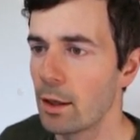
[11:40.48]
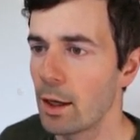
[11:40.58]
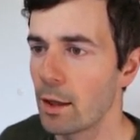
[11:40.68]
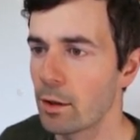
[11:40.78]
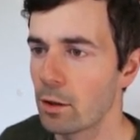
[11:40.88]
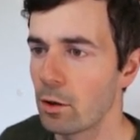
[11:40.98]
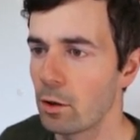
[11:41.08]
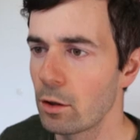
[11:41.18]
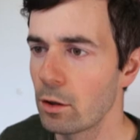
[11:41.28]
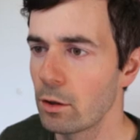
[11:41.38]
And the
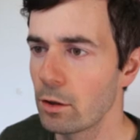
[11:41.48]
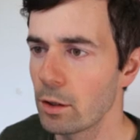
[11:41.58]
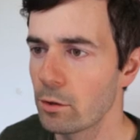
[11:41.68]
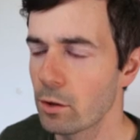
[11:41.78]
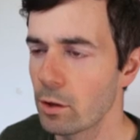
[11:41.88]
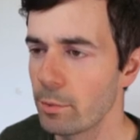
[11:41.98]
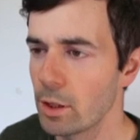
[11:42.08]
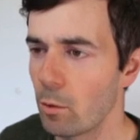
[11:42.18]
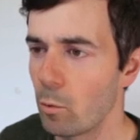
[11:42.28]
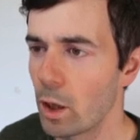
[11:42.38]
color is going to be
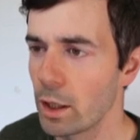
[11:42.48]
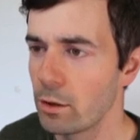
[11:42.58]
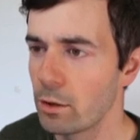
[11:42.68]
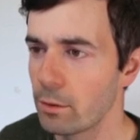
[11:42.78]
a white.